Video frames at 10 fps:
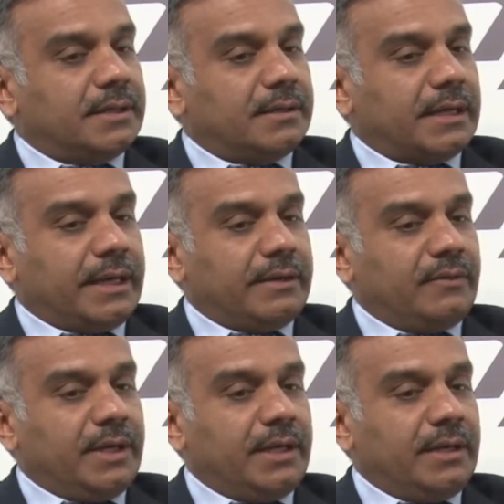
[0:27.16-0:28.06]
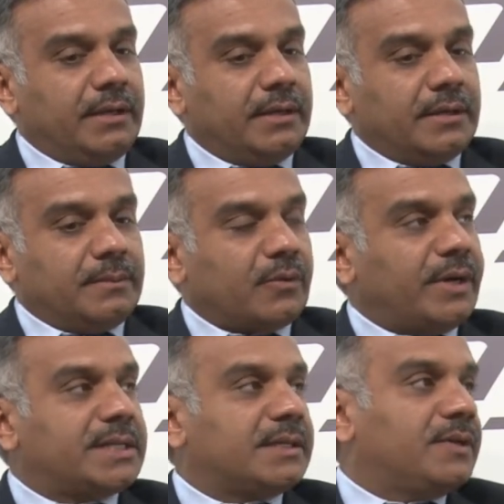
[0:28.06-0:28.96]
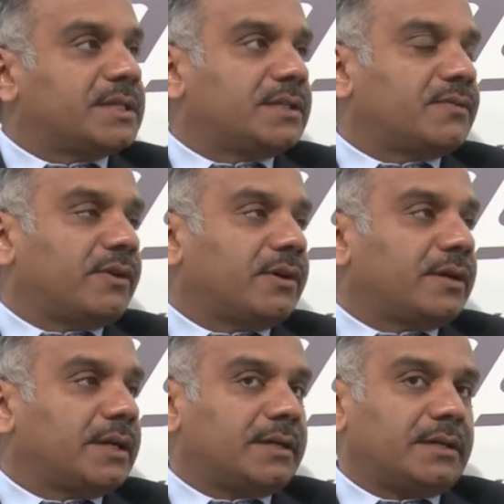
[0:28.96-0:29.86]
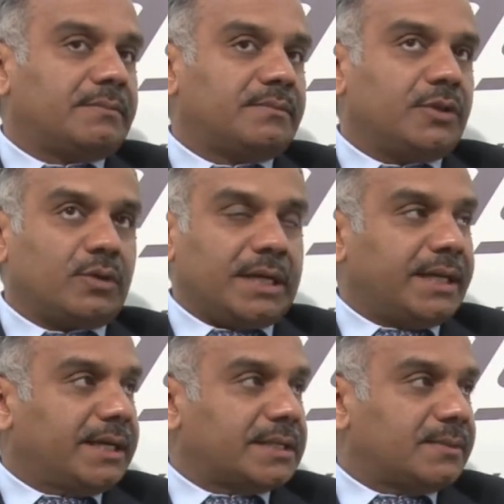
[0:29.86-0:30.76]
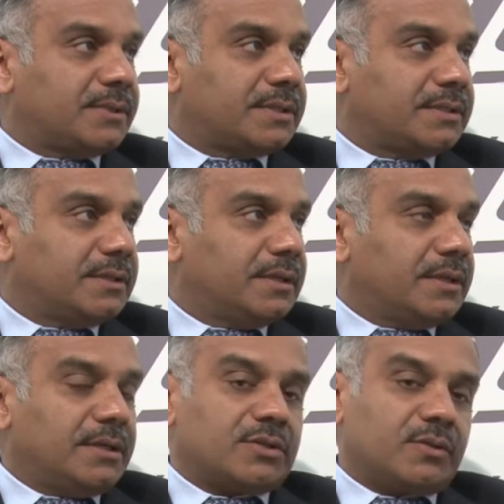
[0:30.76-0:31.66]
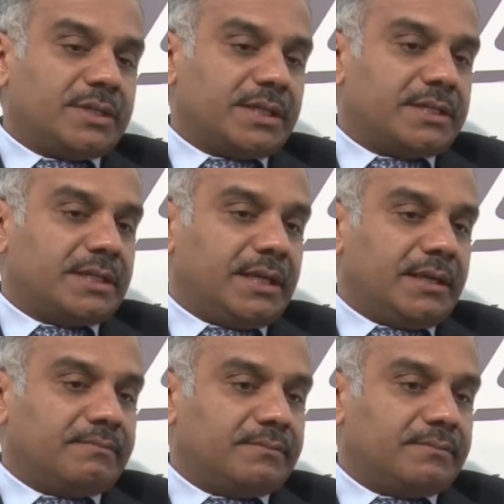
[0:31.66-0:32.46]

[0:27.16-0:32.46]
and we provide services for utility customers. So which is the